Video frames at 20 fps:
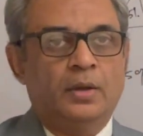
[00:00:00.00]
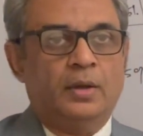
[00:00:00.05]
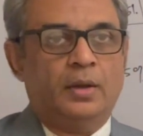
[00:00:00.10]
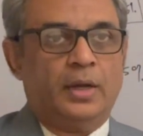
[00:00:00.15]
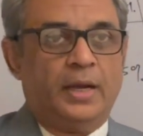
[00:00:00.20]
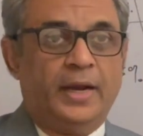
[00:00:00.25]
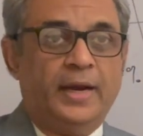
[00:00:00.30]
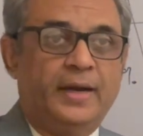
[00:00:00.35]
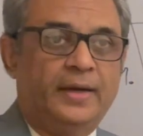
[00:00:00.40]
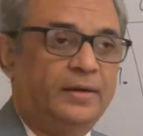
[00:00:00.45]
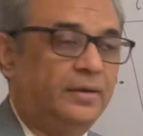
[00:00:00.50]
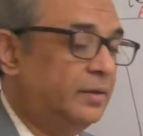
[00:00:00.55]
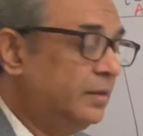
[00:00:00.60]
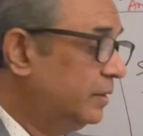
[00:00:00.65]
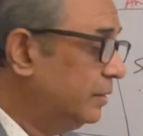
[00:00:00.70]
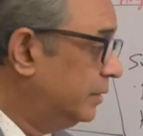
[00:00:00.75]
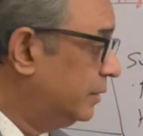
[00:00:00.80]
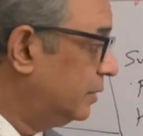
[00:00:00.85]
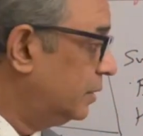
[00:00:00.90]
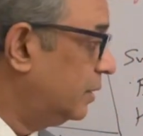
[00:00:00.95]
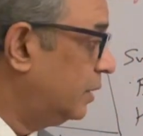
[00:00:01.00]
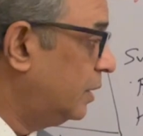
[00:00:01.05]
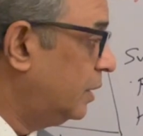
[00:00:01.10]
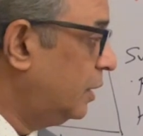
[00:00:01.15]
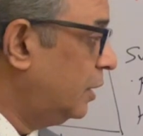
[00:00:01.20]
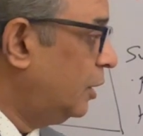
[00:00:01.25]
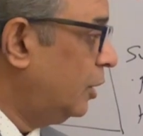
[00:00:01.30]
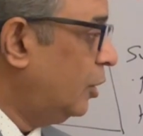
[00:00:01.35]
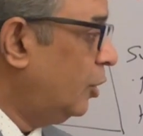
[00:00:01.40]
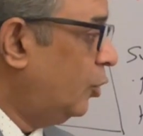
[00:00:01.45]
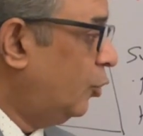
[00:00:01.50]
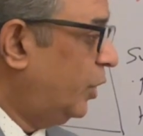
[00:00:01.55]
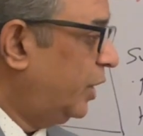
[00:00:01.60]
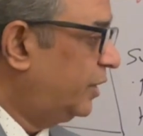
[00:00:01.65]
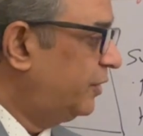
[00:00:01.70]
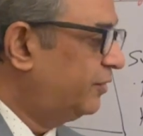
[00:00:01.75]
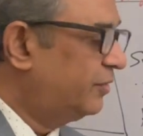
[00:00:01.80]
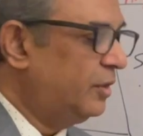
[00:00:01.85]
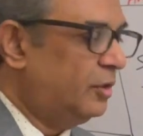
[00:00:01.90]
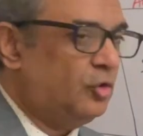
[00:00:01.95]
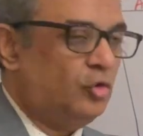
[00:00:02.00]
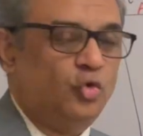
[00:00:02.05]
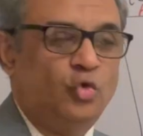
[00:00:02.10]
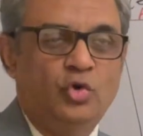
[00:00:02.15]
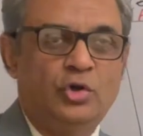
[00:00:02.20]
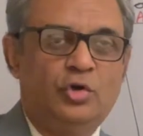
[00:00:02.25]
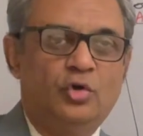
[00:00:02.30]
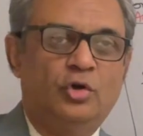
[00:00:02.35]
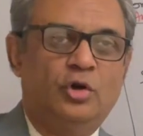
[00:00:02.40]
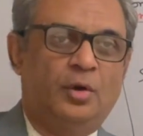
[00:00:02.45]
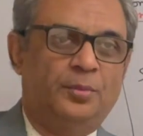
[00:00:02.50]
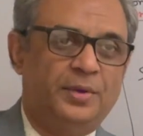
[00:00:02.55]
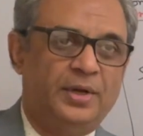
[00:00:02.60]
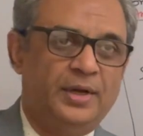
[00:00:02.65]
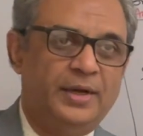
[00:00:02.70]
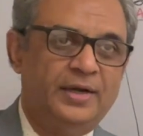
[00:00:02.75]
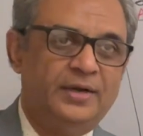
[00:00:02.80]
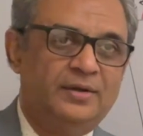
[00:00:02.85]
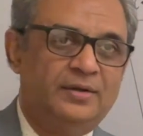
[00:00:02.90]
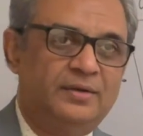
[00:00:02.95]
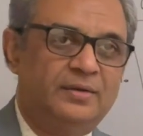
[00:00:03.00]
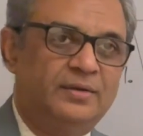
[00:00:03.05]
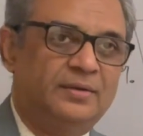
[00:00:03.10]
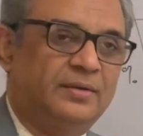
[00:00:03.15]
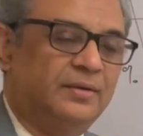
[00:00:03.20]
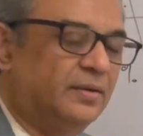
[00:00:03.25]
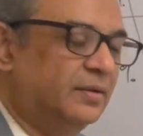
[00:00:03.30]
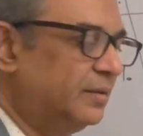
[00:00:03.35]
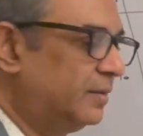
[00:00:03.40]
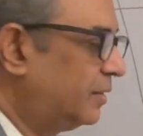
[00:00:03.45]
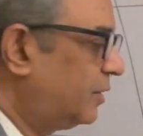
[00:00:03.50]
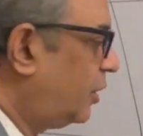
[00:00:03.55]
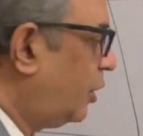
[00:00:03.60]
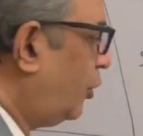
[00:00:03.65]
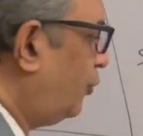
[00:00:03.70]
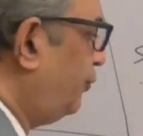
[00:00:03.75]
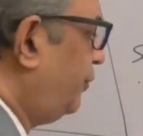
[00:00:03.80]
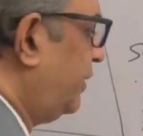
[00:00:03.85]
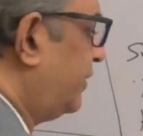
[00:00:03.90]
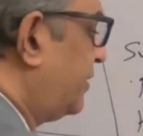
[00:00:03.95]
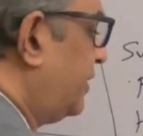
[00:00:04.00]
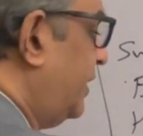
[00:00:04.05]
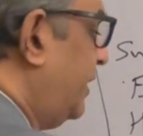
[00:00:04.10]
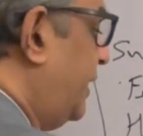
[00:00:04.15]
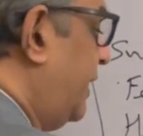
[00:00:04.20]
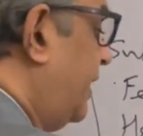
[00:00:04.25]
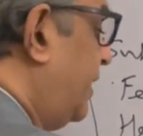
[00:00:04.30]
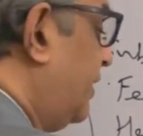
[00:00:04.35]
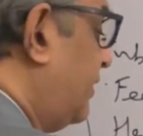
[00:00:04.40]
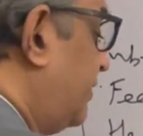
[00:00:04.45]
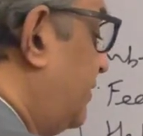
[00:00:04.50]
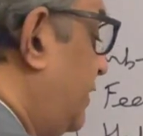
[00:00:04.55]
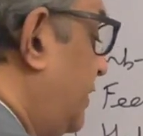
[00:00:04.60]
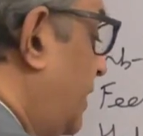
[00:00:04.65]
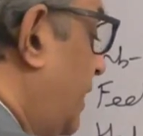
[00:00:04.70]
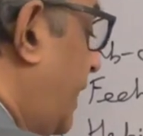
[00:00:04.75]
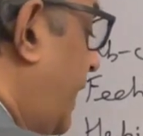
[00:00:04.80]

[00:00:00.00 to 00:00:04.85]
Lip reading: And what is the tool to dominate? Obviously, it is the